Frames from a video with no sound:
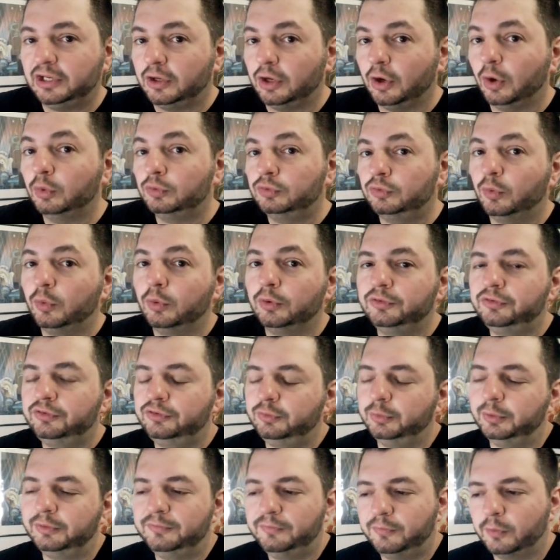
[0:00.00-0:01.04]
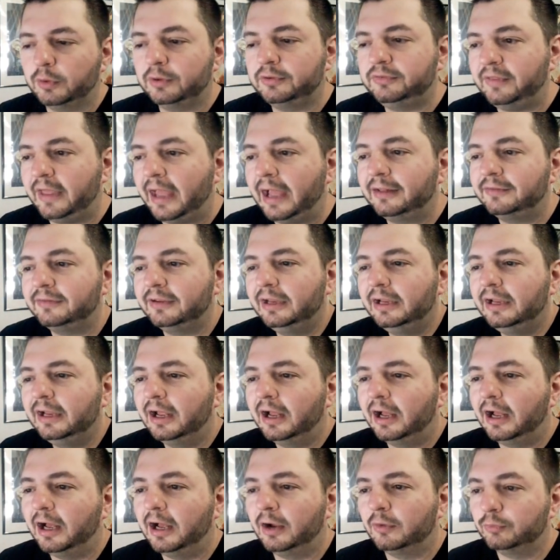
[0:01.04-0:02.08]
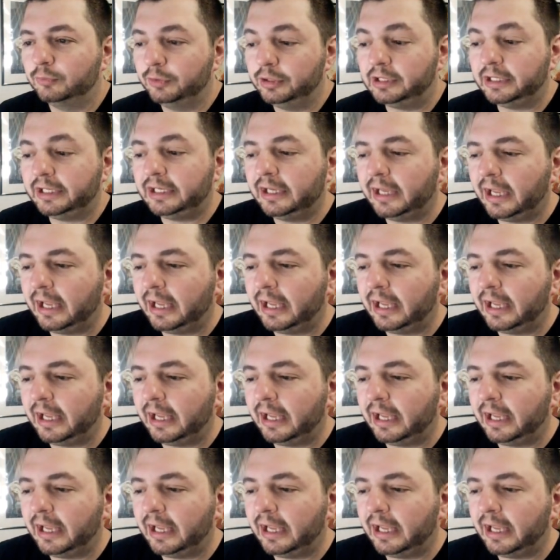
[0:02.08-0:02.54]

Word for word: go towards to enforce that, really.